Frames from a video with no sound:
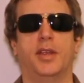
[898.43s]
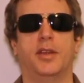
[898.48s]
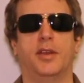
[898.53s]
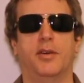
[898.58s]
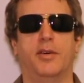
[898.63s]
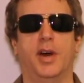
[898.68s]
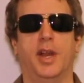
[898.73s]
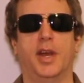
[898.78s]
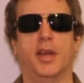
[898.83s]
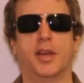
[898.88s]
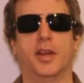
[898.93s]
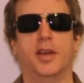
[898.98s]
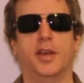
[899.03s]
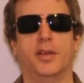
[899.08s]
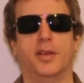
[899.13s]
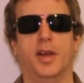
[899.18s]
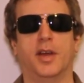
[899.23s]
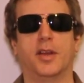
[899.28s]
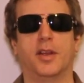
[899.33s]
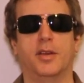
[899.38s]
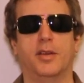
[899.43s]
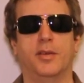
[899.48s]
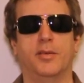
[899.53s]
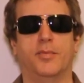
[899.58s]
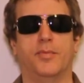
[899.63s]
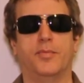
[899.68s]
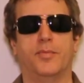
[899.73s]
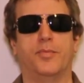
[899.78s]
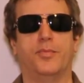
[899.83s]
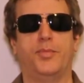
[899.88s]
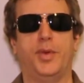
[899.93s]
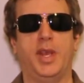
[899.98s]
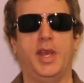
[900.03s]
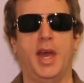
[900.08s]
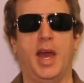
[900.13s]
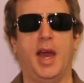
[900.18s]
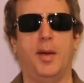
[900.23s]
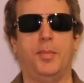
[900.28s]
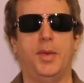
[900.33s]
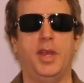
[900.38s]
you know what, I'm gonna be
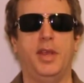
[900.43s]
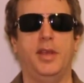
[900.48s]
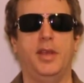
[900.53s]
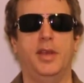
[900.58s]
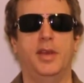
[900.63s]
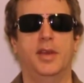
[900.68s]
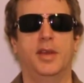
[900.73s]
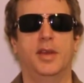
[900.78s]
happy,